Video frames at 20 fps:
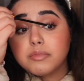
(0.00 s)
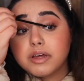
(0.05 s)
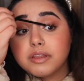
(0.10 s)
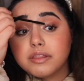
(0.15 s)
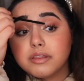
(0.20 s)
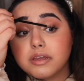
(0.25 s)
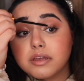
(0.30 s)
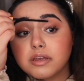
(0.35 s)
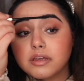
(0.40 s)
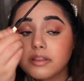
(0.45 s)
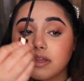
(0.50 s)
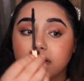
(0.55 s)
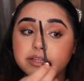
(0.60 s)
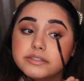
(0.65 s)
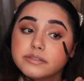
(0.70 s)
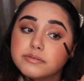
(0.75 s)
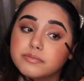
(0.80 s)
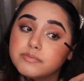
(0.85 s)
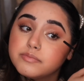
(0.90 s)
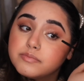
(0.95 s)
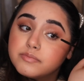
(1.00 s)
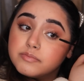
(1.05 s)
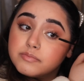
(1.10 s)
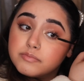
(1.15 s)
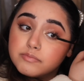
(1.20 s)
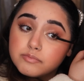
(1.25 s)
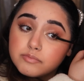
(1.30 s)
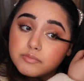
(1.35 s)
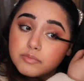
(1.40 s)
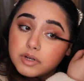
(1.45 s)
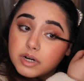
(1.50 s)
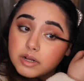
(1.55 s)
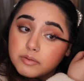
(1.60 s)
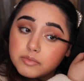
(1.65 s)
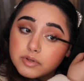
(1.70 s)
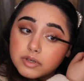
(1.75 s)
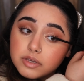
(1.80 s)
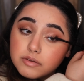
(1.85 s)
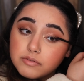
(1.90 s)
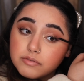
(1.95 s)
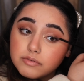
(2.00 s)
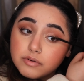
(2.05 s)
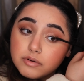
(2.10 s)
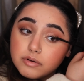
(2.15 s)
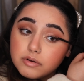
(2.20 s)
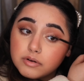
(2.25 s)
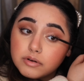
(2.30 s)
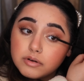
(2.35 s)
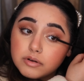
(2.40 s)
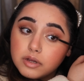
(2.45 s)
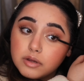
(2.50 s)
I think that's what I'm looking for.